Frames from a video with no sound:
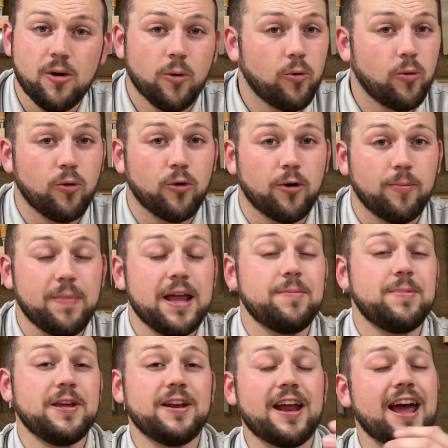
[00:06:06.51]
or
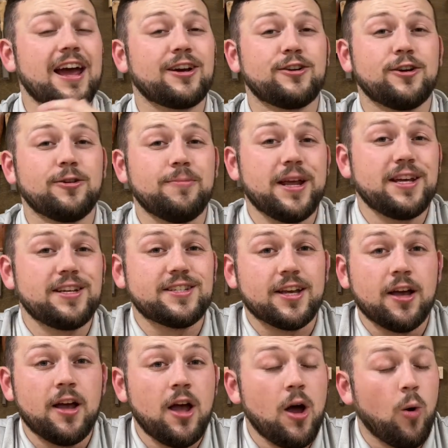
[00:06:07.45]
maybe an actor makes a
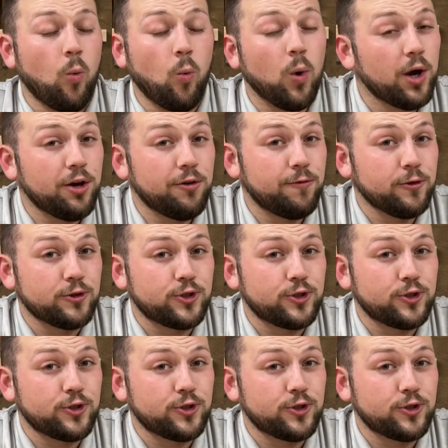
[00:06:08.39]
wonderful